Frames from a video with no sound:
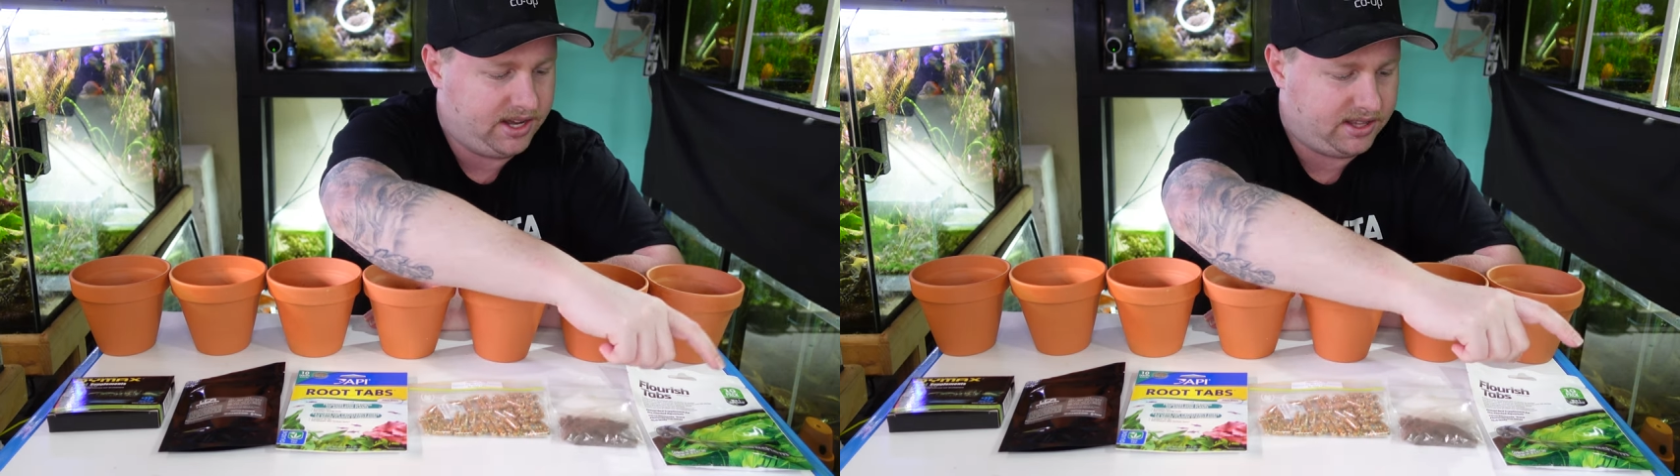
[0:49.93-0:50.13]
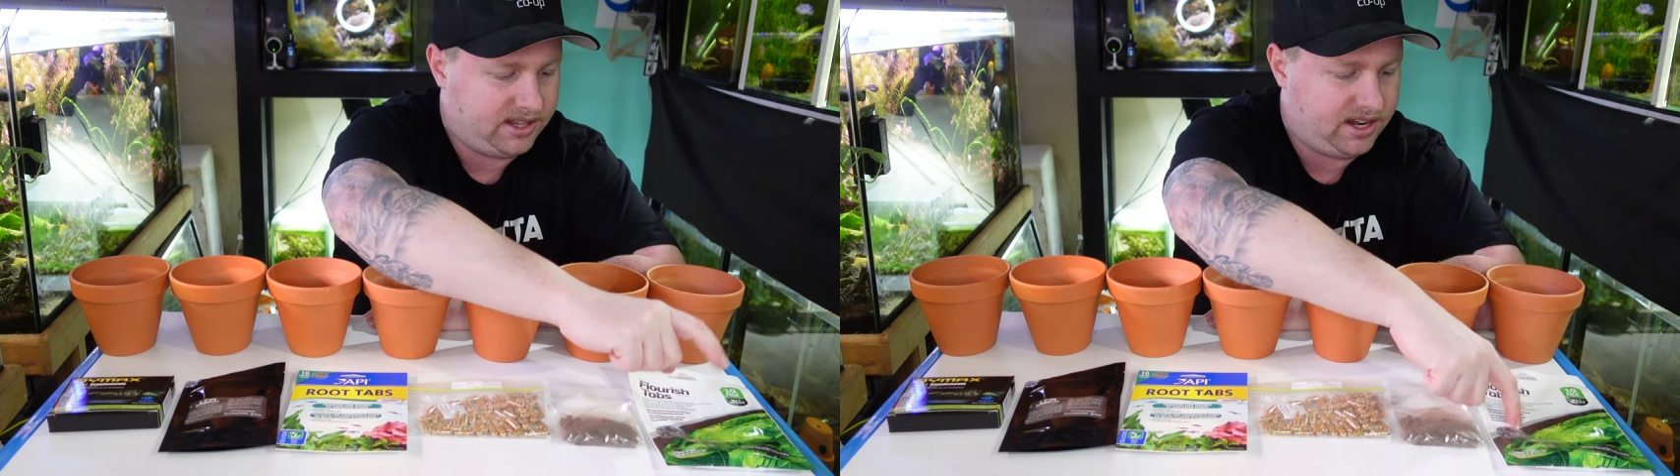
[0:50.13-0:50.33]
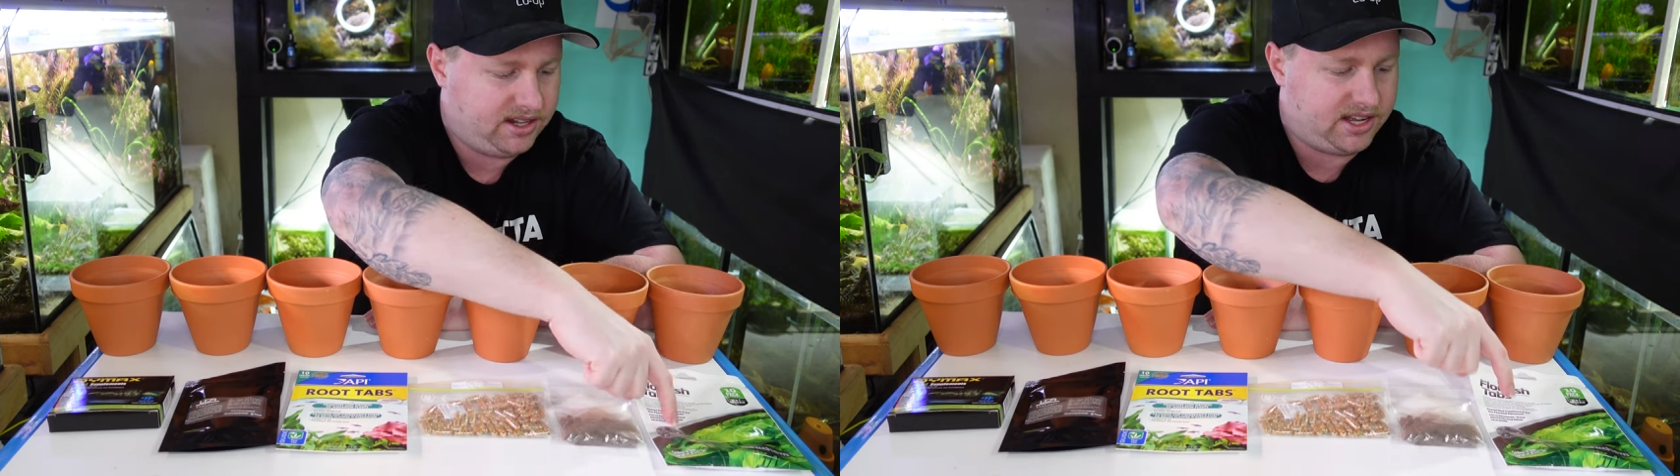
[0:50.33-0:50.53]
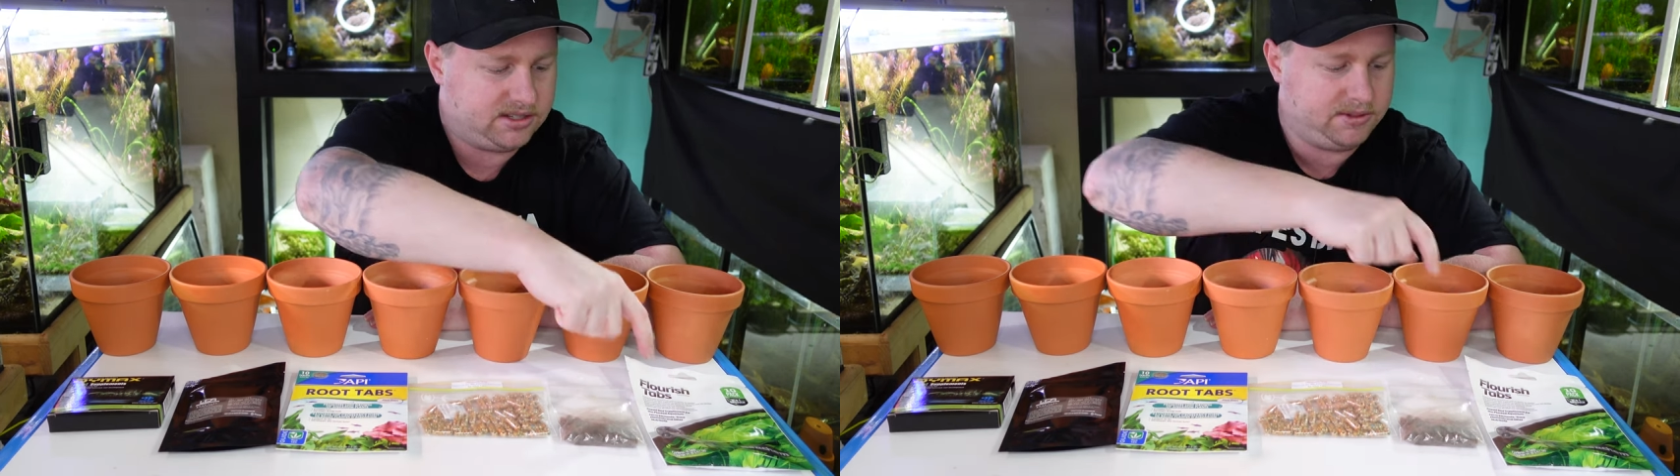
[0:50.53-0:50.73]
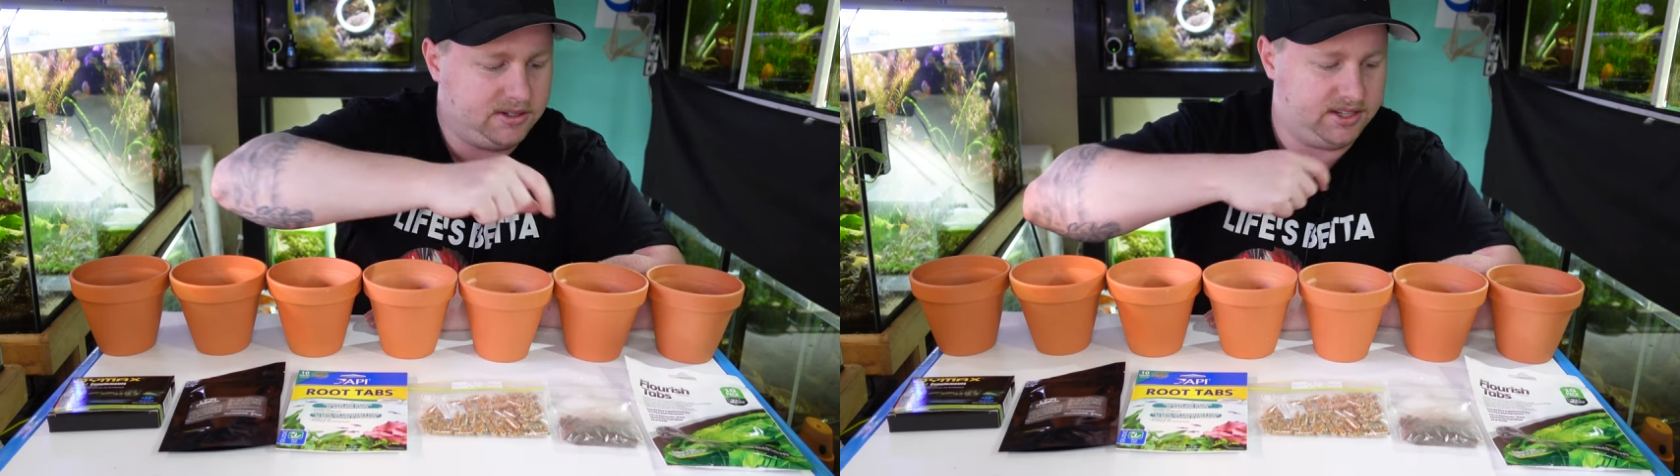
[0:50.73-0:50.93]
And then
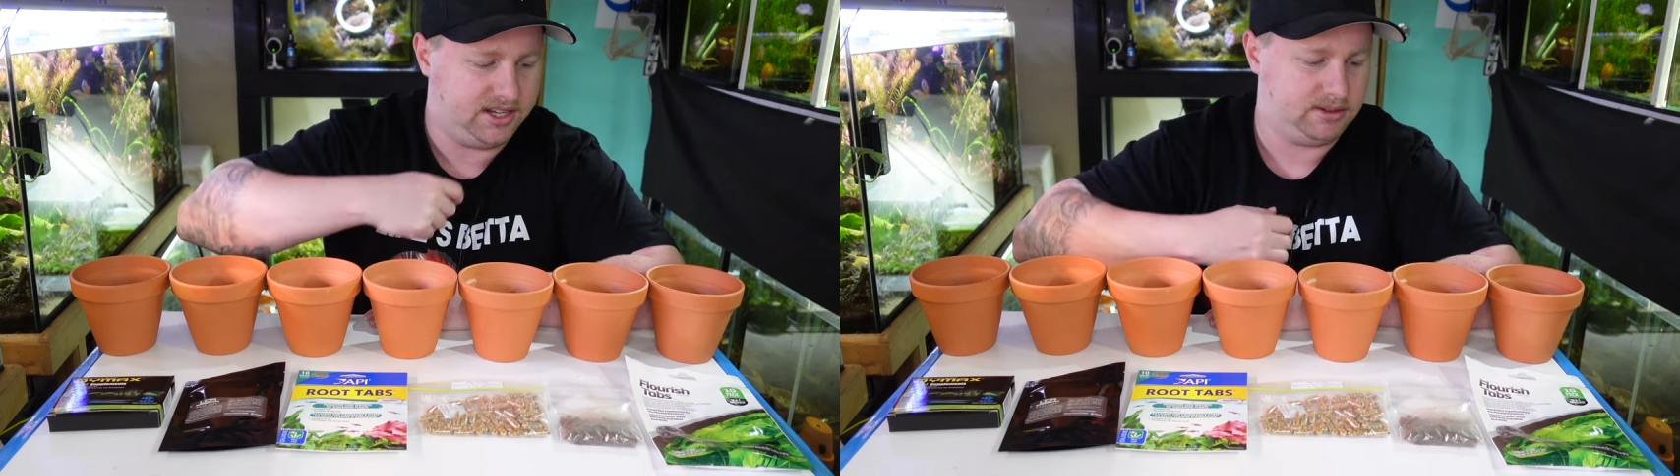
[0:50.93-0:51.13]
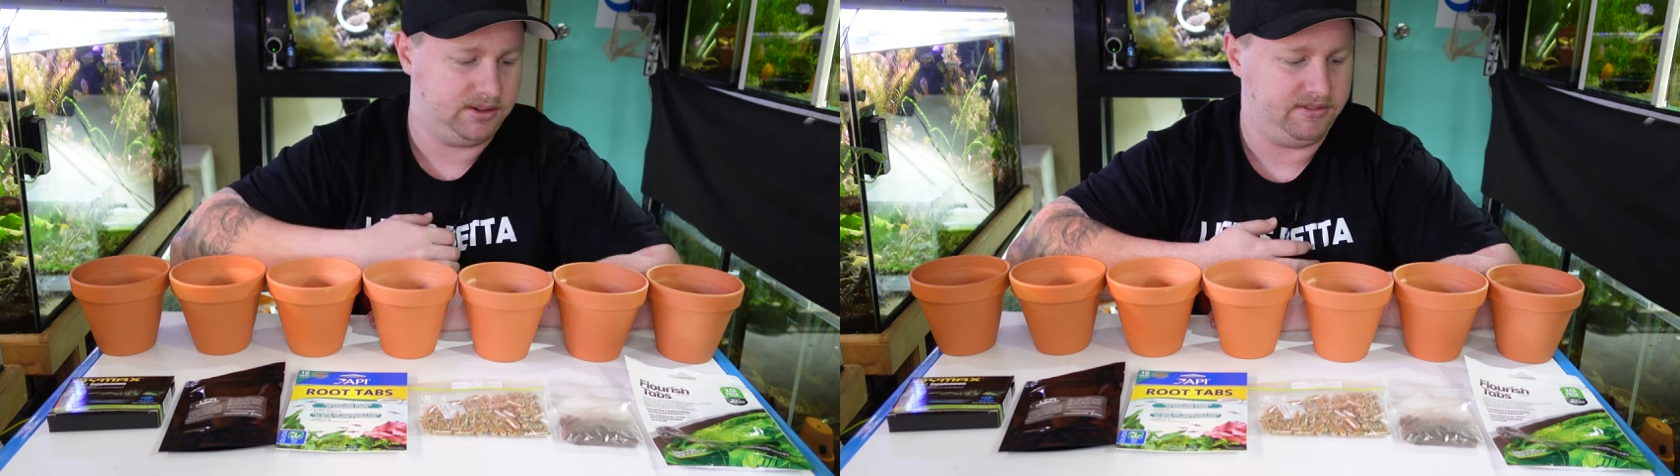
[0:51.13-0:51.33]
last but not least,